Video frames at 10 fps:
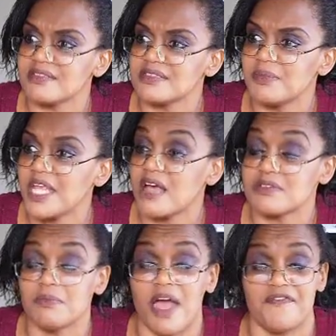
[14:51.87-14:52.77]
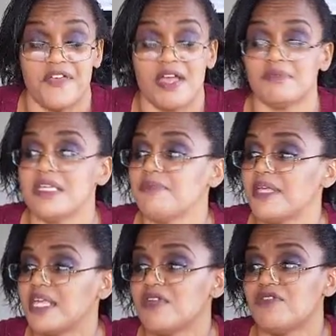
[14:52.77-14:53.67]
somebody else. My family
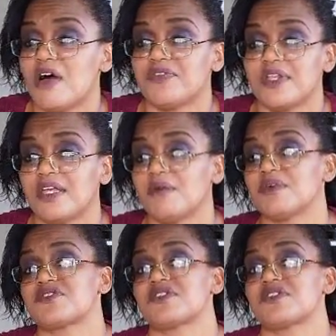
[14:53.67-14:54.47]
being involved in it was